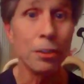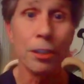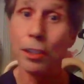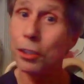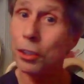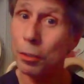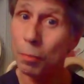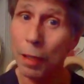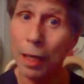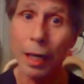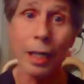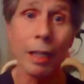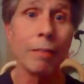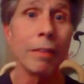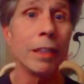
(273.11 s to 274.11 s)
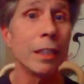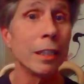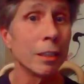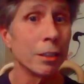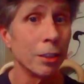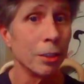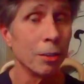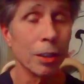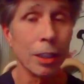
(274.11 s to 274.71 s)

just about everything too,